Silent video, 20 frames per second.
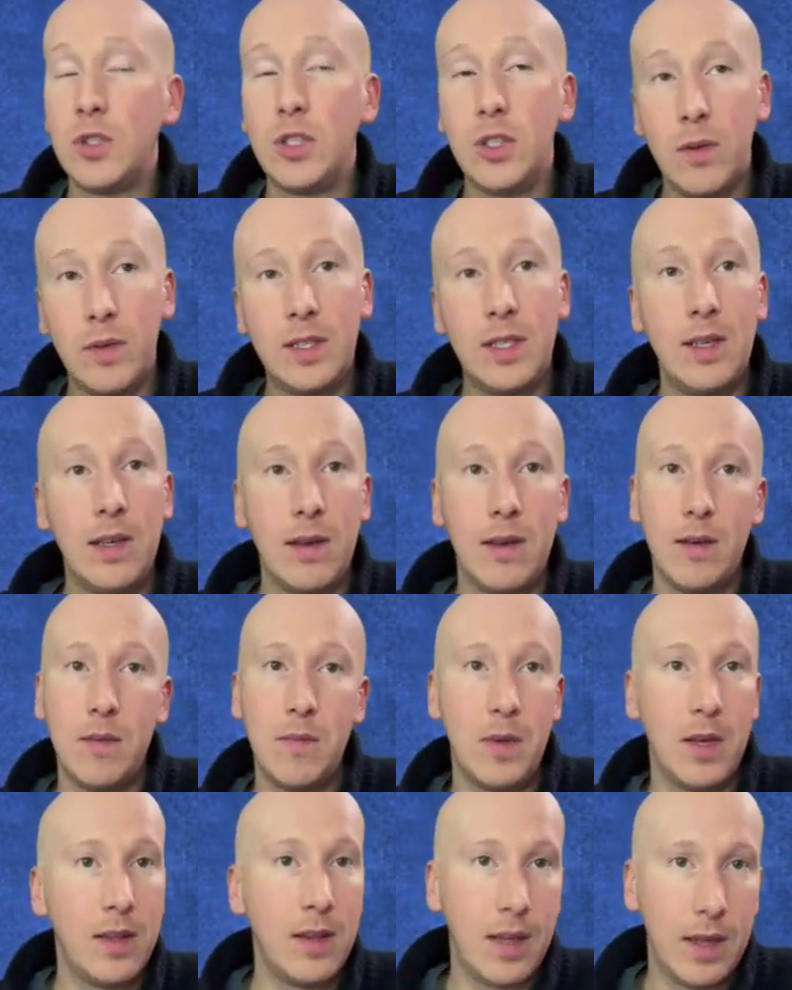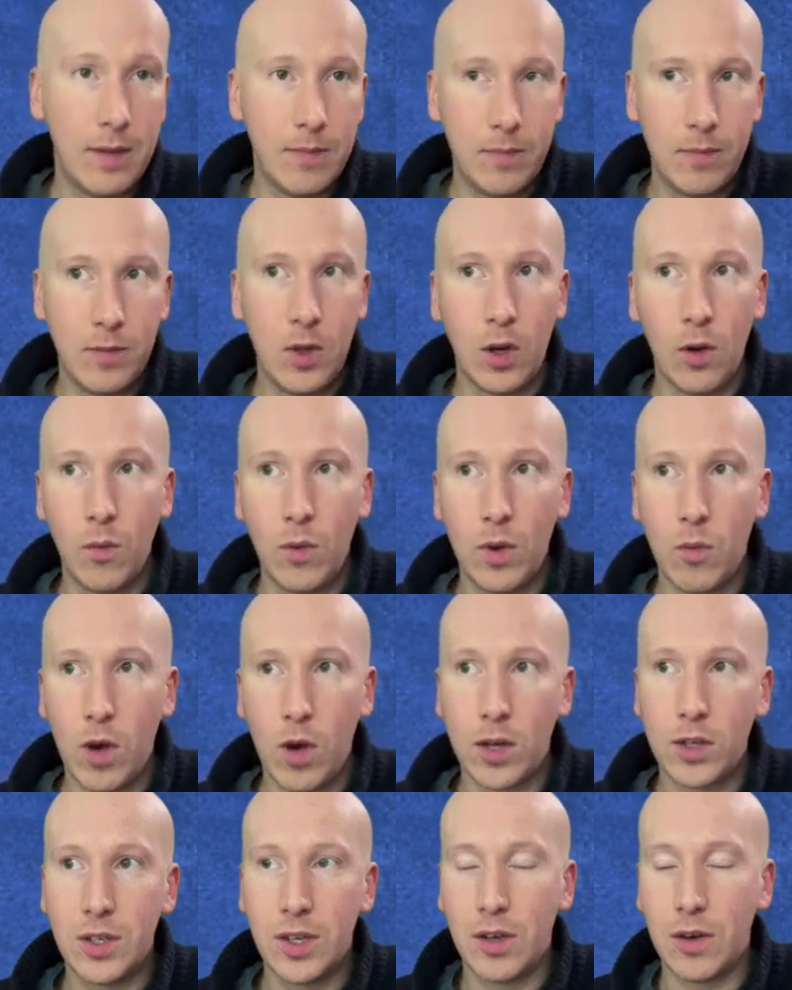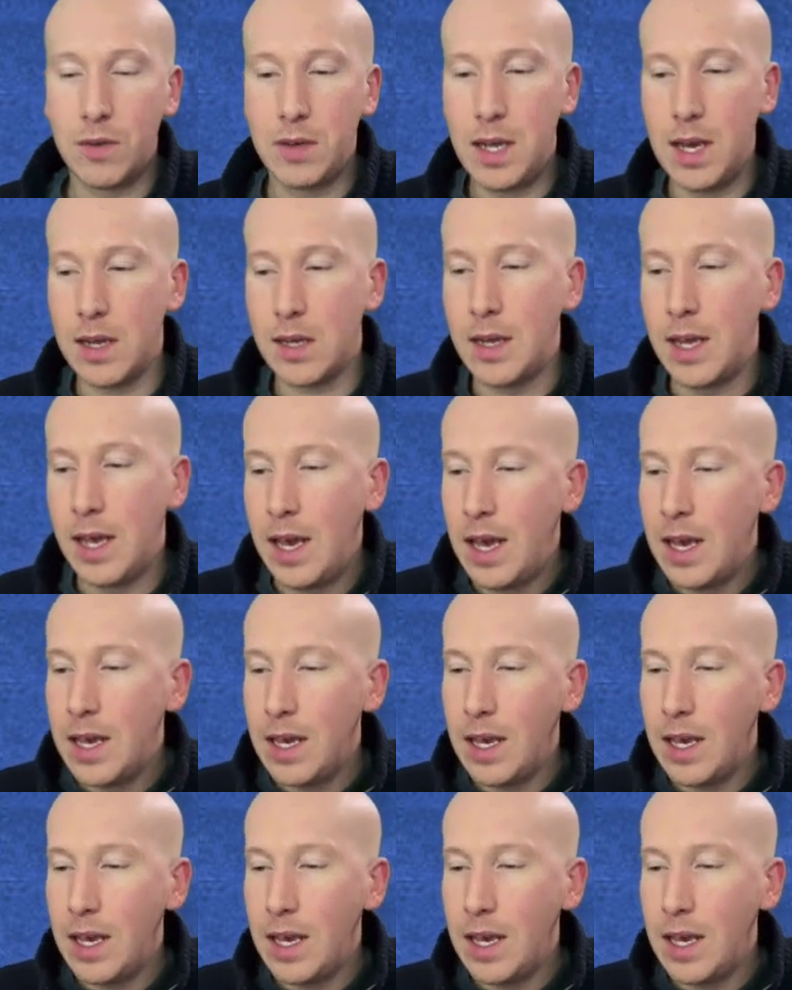show it to him, and then, we watch it go down.